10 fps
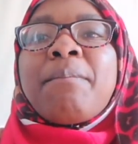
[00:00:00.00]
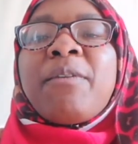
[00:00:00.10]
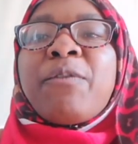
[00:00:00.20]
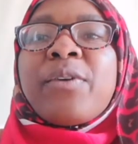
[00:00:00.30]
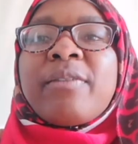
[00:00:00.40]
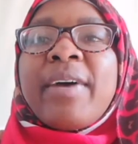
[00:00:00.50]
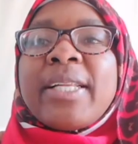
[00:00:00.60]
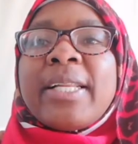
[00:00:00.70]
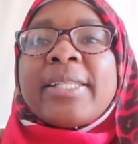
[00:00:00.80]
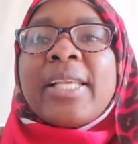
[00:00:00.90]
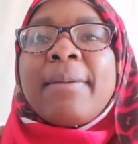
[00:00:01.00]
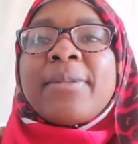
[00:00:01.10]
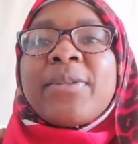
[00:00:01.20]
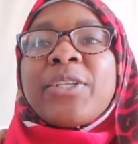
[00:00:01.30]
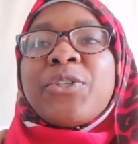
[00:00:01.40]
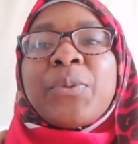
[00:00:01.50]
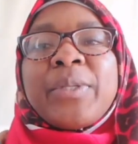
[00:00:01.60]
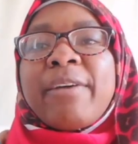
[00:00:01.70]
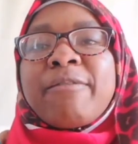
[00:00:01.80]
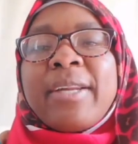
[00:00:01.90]
before the final exam, so that you don't
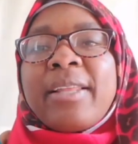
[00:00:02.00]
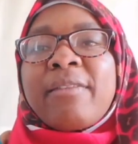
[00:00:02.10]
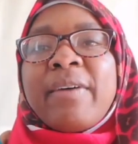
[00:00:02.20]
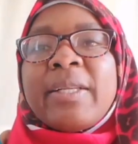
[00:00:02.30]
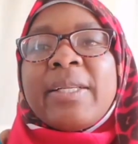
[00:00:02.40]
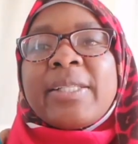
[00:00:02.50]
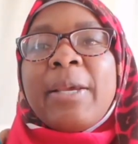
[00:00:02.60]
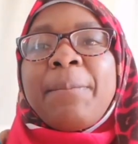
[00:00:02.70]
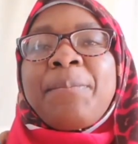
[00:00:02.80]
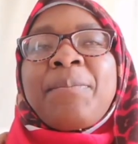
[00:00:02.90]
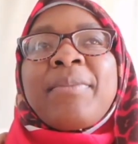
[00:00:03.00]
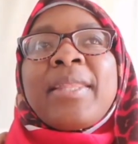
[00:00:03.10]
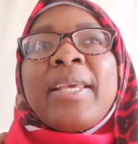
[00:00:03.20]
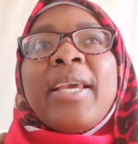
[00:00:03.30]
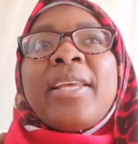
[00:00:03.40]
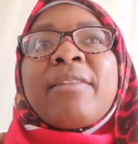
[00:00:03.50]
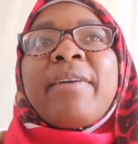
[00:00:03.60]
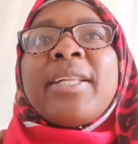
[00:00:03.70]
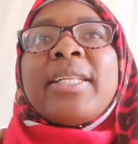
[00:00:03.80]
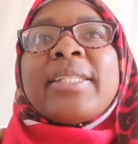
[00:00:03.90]
have to write the final exam. And the
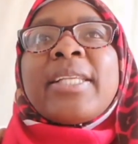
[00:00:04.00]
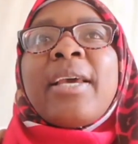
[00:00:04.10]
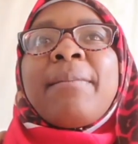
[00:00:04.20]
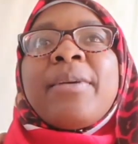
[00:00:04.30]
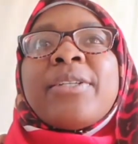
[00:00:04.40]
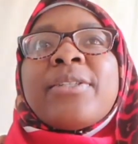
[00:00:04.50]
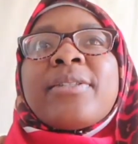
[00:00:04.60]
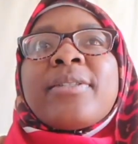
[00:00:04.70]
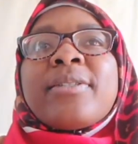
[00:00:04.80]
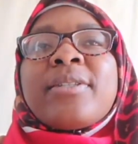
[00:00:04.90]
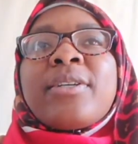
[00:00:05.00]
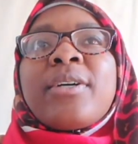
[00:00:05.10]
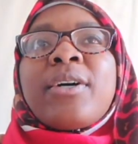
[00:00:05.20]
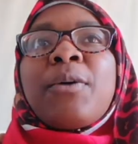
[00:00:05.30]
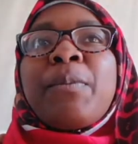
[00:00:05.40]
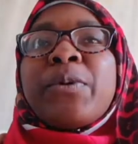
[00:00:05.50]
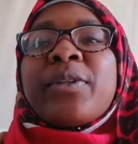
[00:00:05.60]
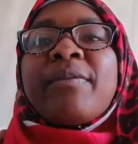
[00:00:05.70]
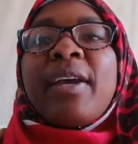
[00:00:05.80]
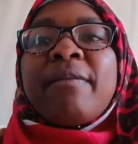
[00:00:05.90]
final exam is composed
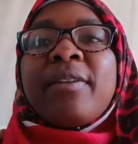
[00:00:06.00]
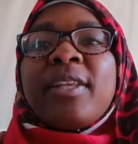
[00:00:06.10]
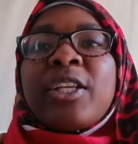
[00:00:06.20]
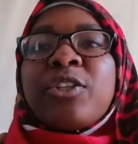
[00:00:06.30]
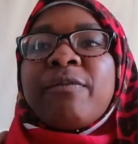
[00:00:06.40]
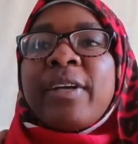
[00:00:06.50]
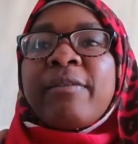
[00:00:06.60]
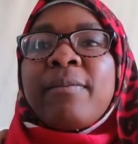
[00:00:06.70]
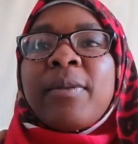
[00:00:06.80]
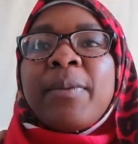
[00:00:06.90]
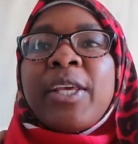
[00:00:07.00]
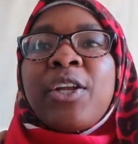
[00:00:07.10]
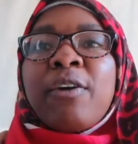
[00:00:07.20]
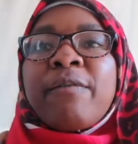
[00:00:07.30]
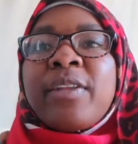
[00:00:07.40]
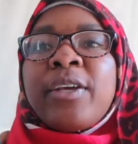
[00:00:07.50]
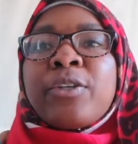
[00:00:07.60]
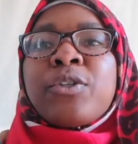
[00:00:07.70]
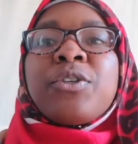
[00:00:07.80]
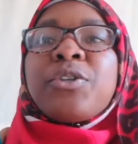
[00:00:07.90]
of everything that you've done from the beginning of the year,
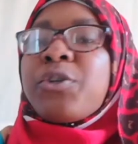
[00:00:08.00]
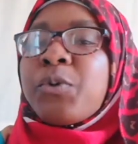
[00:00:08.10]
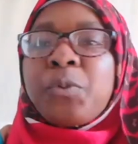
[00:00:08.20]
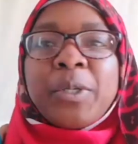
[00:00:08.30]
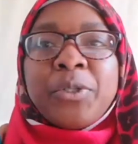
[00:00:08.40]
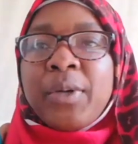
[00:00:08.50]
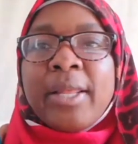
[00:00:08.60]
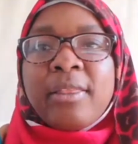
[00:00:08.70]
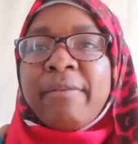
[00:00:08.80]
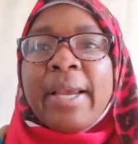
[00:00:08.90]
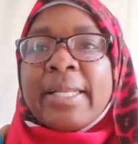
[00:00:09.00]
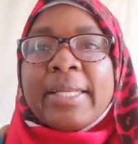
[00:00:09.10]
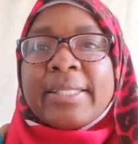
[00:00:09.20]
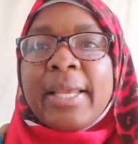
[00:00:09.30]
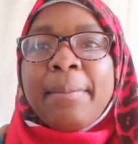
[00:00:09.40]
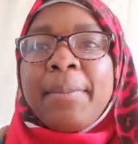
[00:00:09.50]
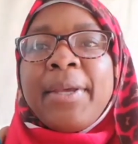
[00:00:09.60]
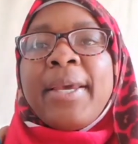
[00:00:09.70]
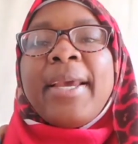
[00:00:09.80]
so you don't want to write the final exam.